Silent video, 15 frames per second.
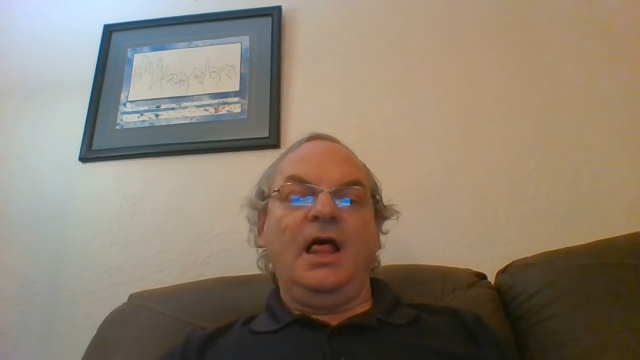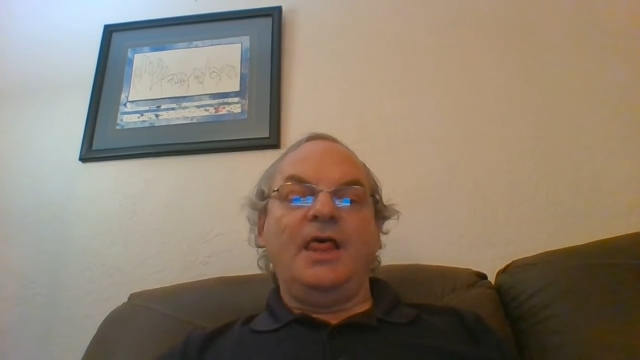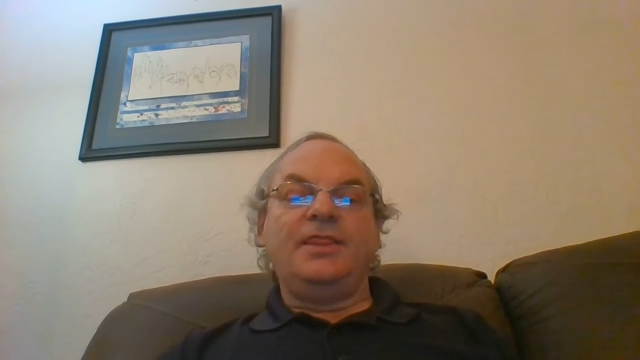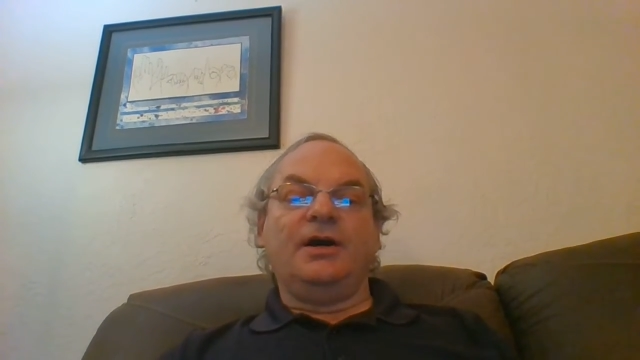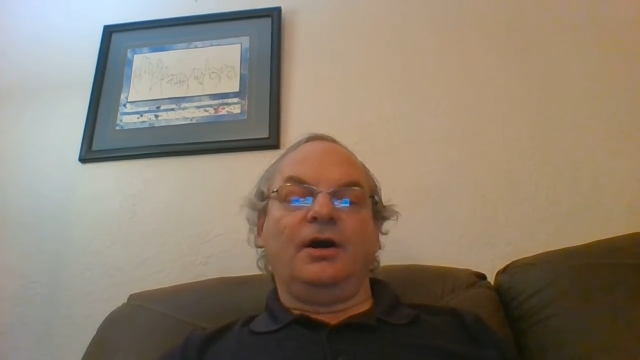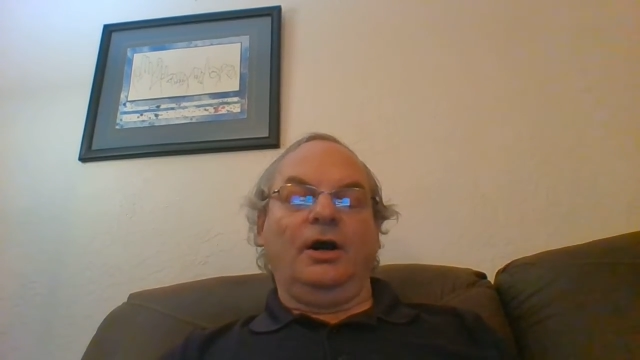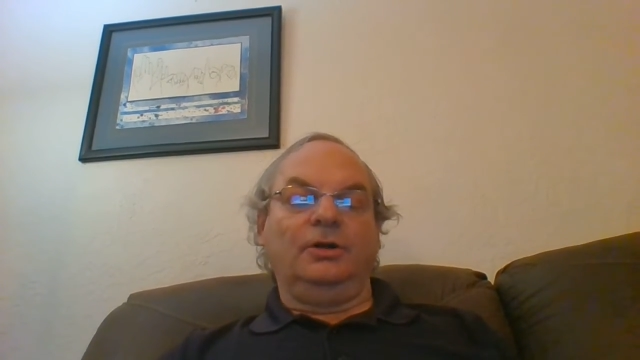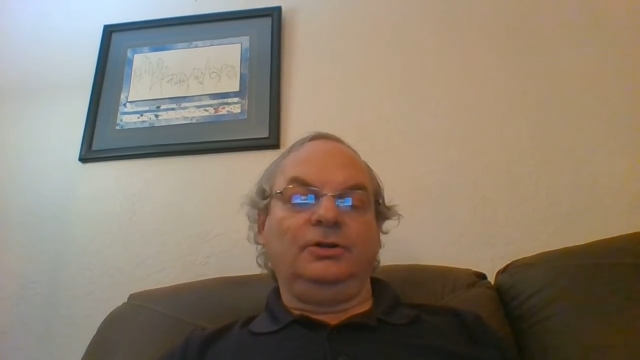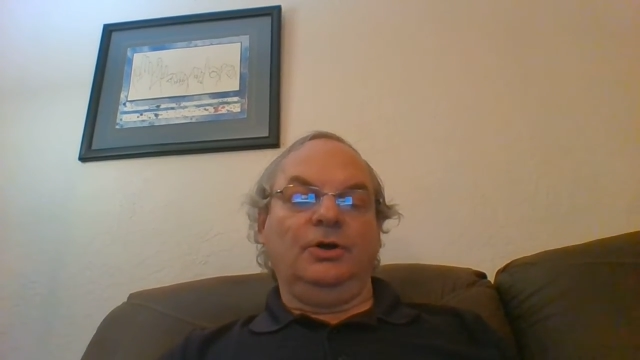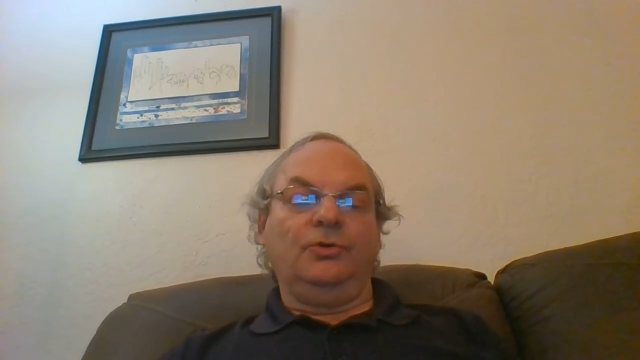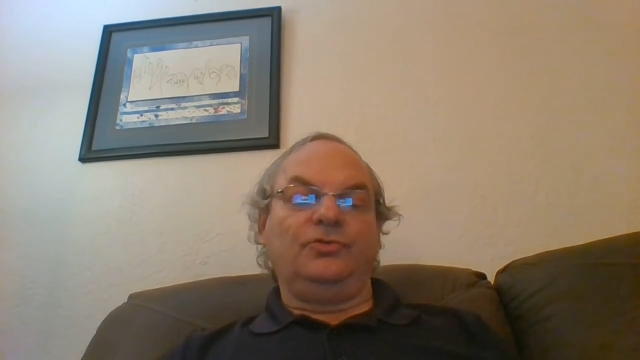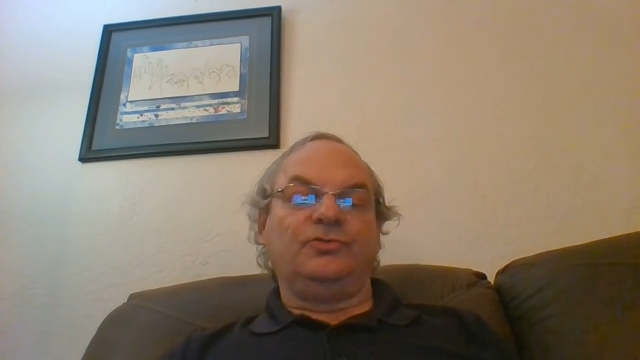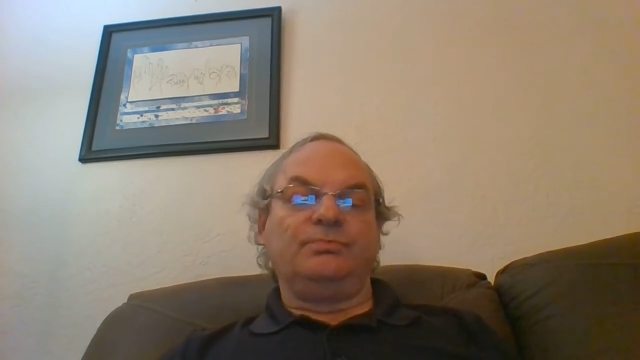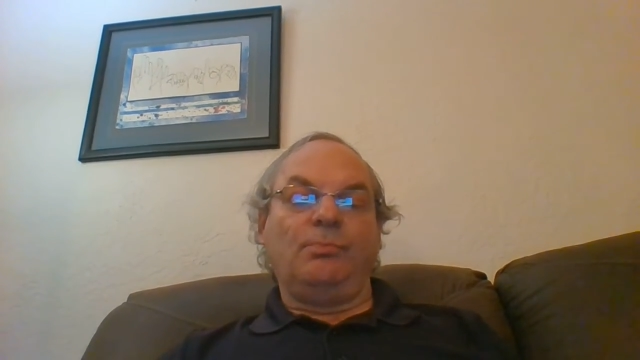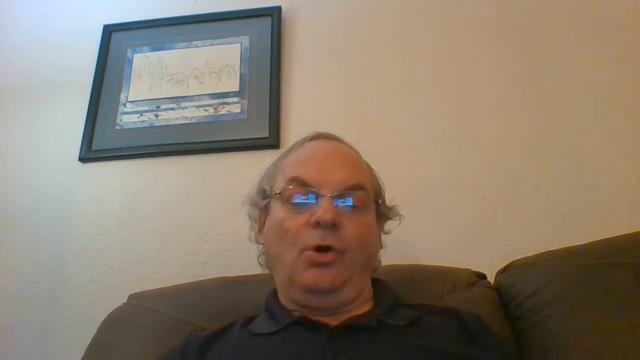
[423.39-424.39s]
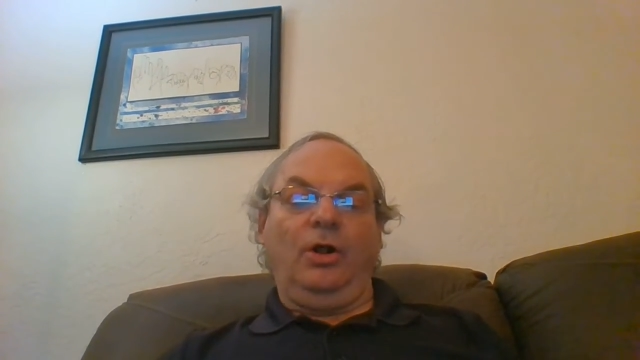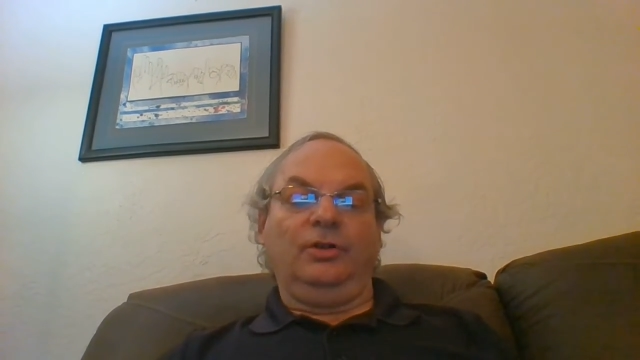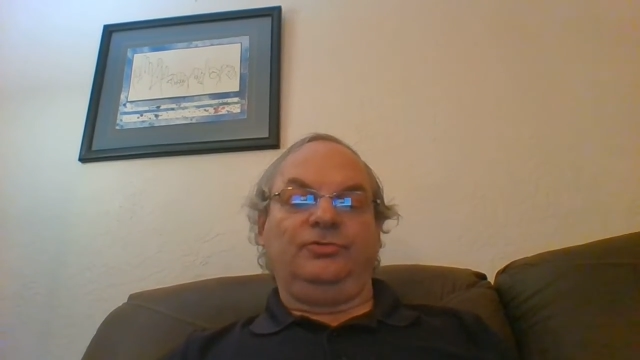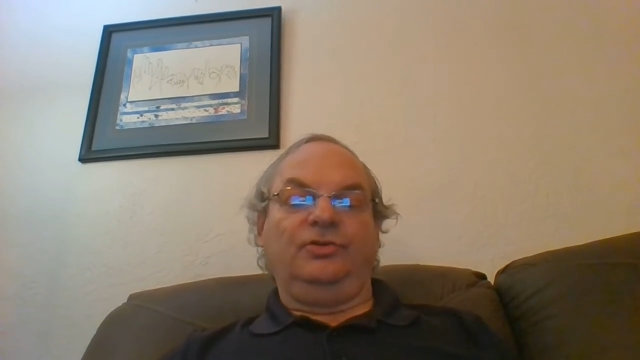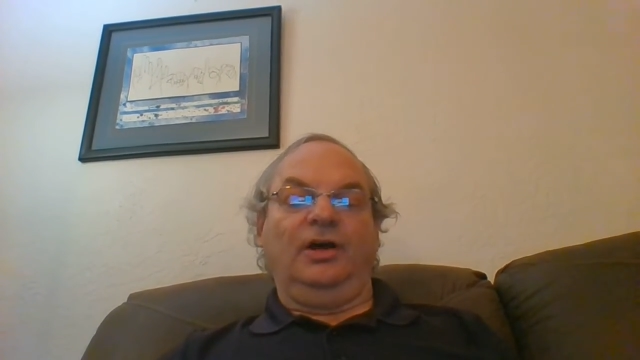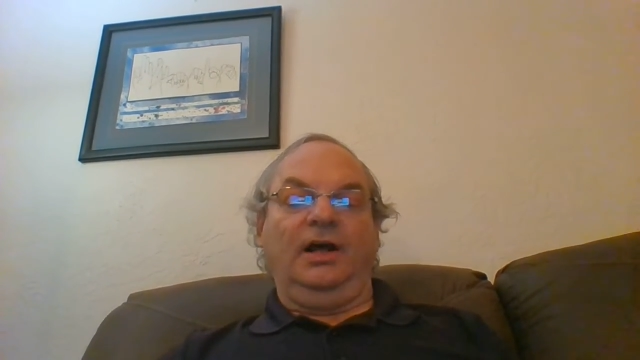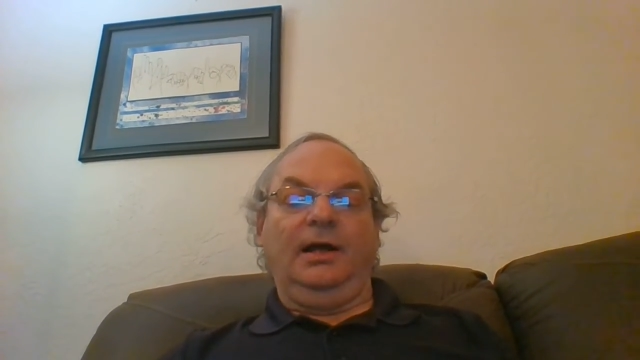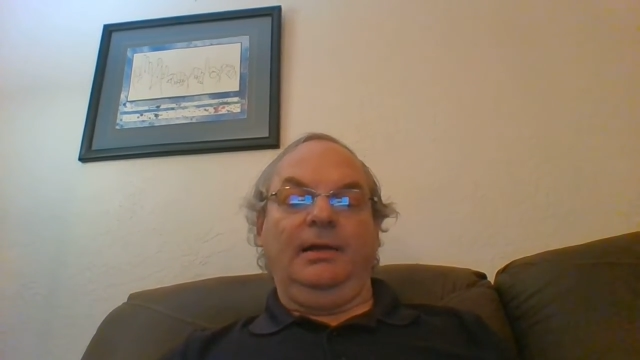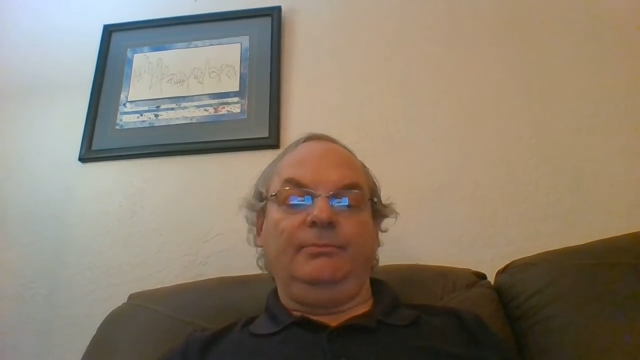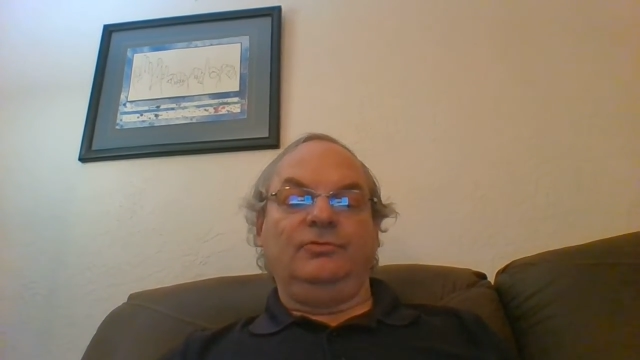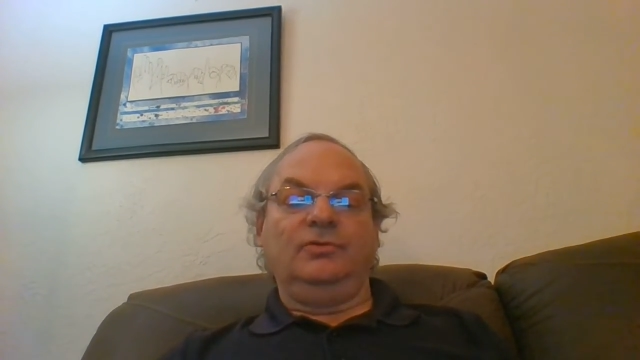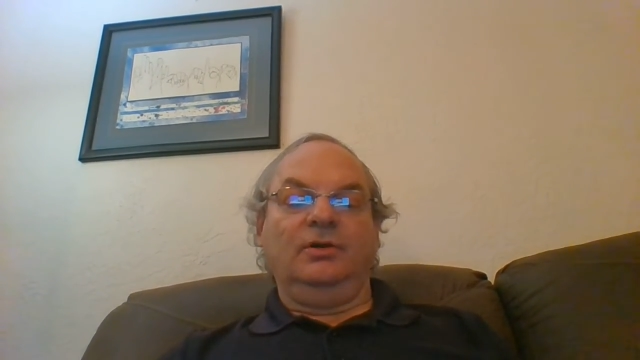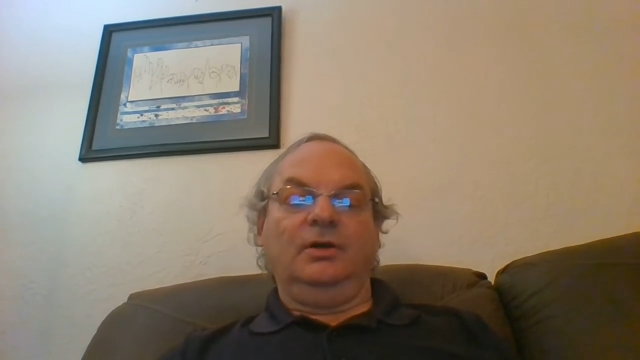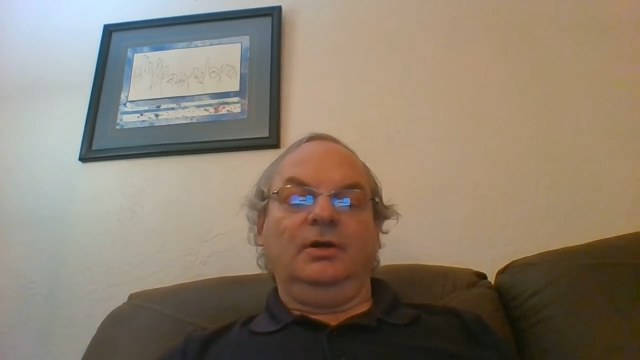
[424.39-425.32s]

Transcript: There are no small jobs,